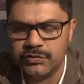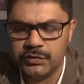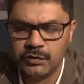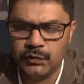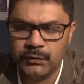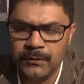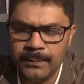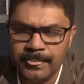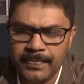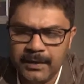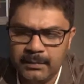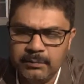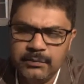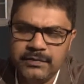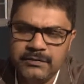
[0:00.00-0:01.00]
So
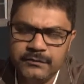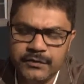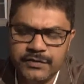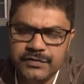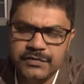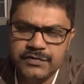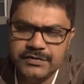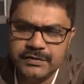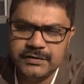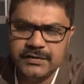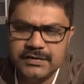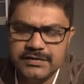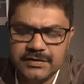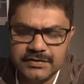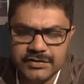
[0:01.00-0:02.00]
Humanity First New
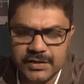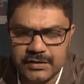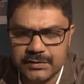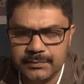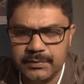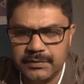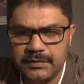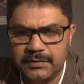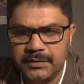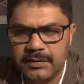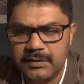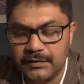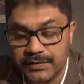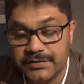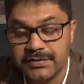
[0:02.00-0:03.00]
Zealand is a charitable,
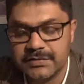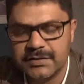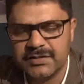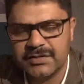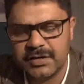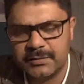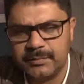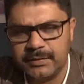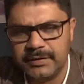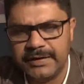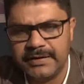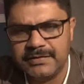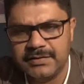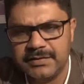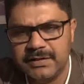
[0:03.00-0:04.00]
registered charitable
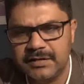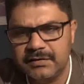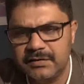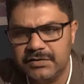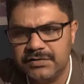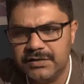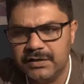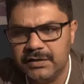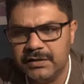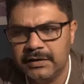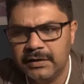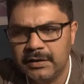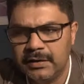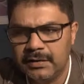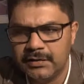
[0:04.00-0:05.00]
entity in New Zealand.